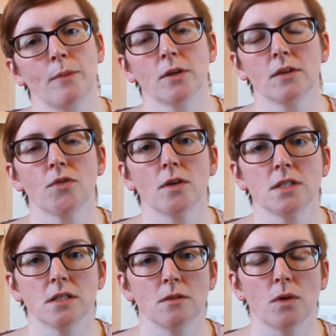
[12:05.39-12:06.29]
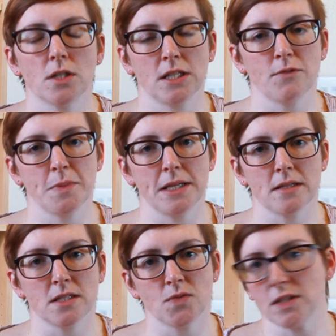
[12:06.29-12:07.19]
looking forward to watching everybody
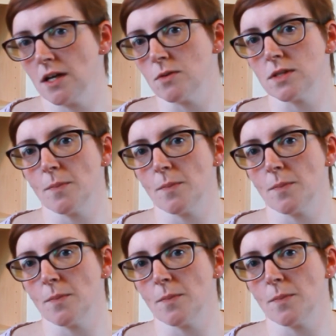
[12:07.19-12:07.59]
else's videos